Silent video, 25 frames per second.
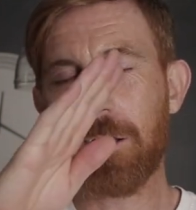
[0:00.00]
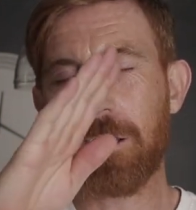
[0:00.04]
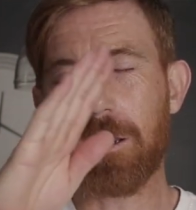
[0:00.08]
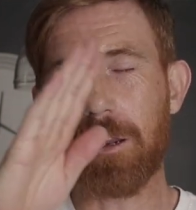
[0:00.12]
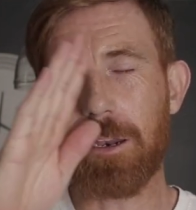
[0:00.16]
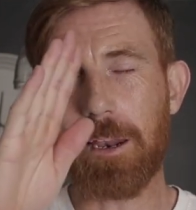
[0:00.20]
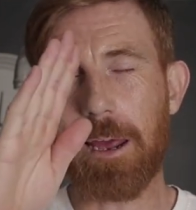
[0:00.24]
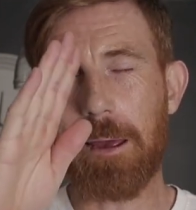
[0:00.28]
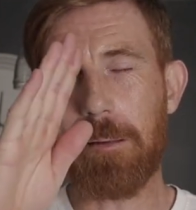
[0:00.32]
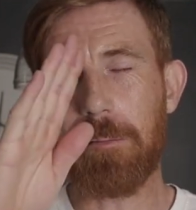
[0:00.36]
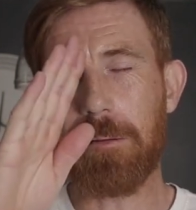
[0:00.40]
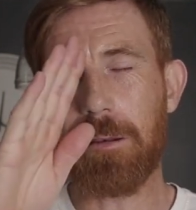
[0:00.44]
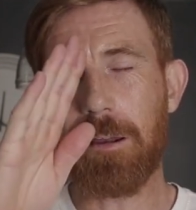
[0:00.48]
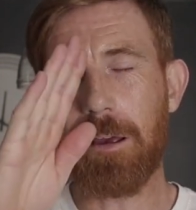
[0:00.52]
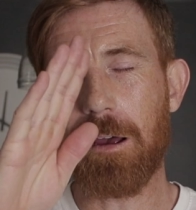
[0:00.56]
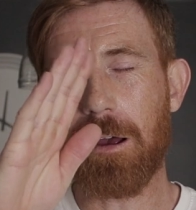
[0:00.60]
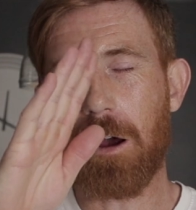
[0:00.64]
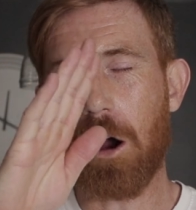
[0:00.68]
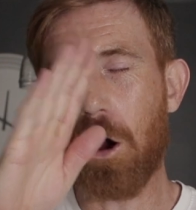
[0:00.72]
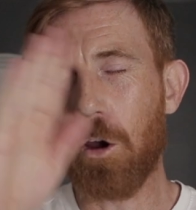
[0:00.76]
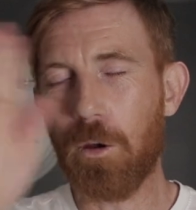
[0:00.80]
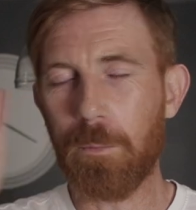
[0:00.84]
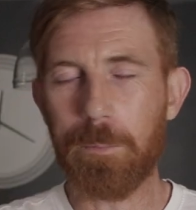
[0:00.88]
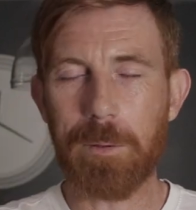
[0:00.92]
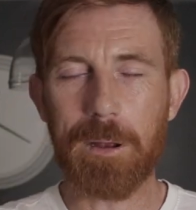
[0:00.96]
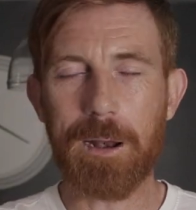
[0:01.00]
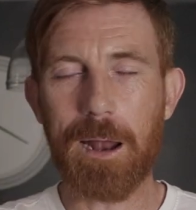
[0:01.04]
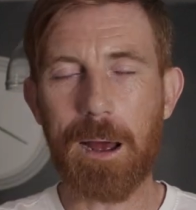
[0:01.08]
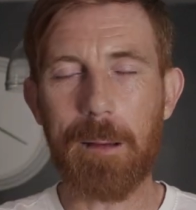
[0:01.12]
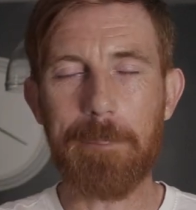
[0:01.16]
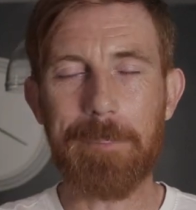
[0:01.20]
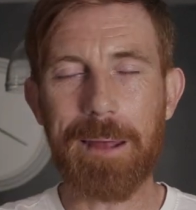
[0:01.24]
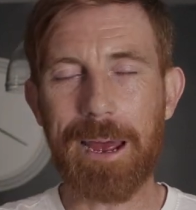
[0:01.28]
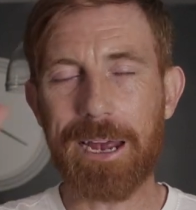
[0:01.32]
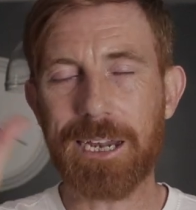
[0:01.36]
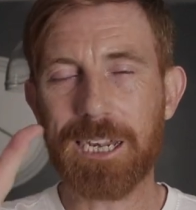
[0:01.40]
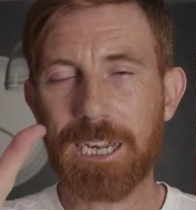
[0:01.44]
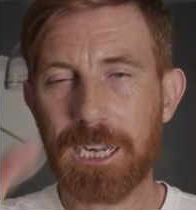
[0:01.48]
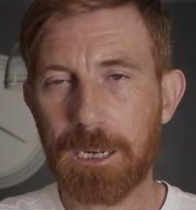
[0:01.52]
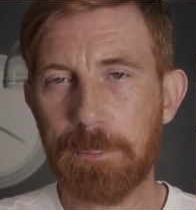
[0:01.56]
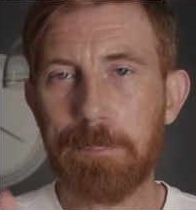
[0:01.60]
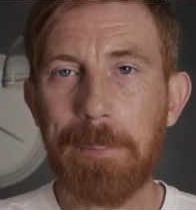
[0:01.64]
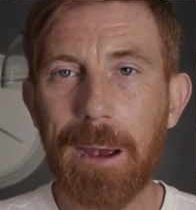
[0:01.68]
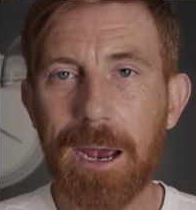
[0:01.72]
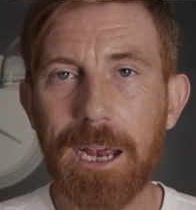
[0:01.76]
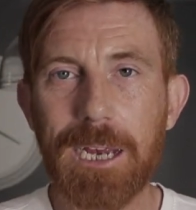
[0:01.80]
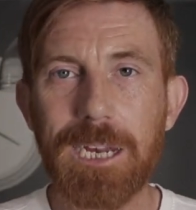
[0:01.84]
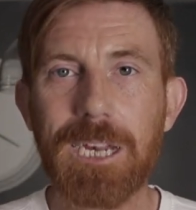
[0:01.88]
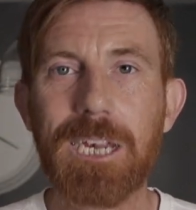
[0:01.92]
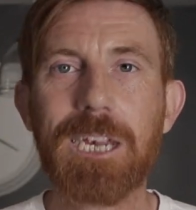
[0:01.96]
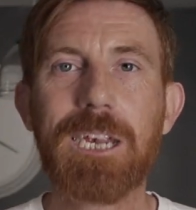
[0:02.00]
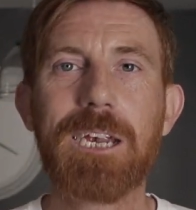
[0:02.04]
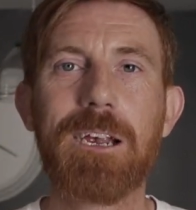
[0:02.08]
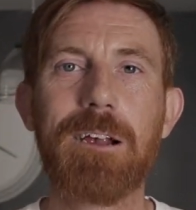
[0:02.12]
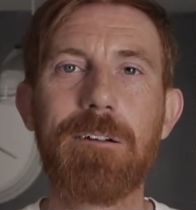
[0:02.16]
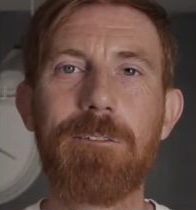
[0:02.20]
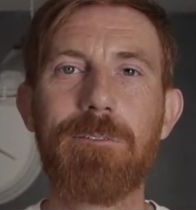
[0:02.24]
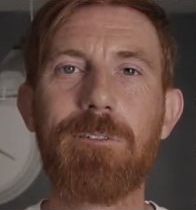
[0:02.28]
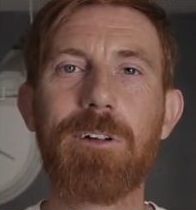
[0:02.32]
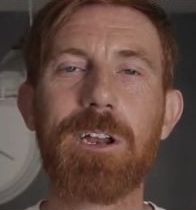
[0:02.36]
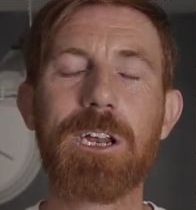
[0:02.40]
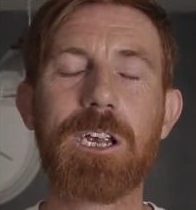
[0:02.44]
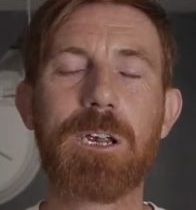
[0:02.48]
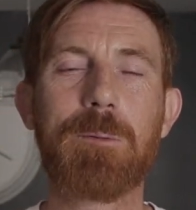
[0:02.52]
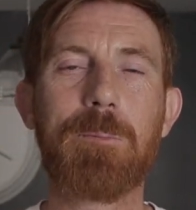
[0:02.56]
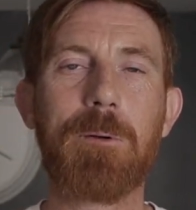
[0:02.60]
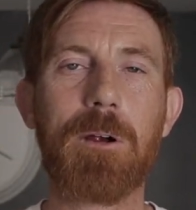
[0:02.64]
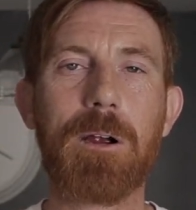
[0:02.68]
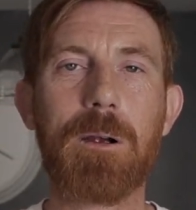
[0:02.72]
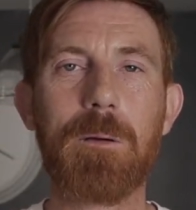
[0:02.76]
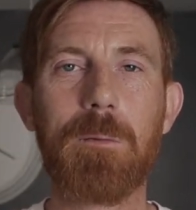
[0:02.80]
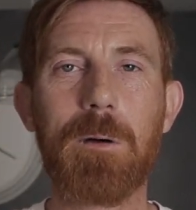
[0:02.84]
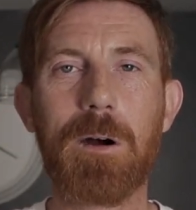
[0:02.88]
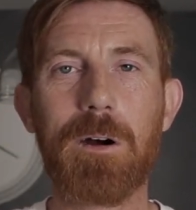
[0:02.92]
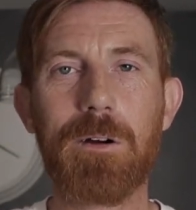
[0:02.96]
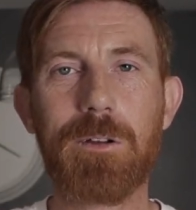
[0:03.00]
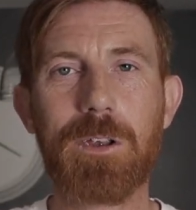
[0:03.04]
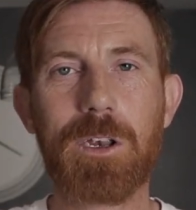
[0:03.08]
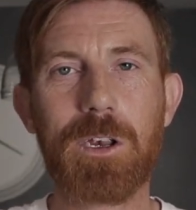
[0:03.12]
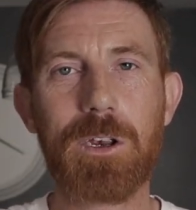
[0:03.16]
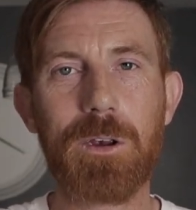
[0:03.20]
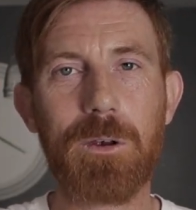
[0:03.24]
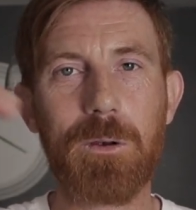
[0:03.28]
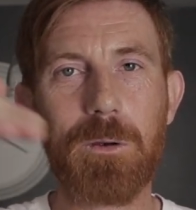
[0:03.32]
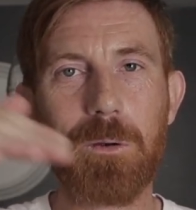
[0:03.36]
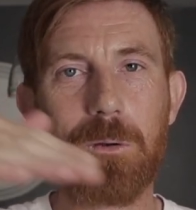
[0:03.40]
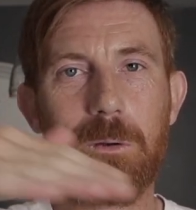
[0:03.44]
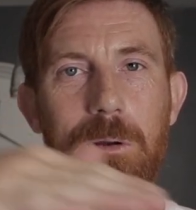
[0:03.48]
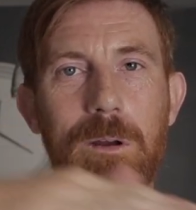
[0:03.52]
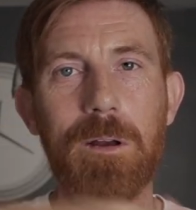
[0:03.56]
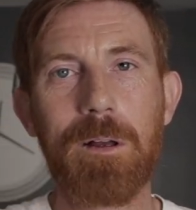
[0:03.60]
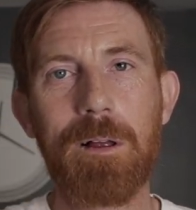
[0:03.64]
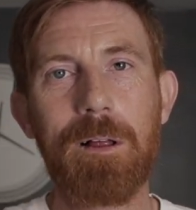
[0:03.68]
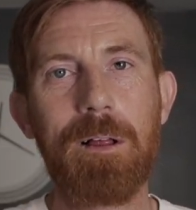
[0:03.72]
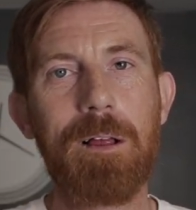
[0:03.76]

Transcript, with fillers: to then open up that space for the spirit world to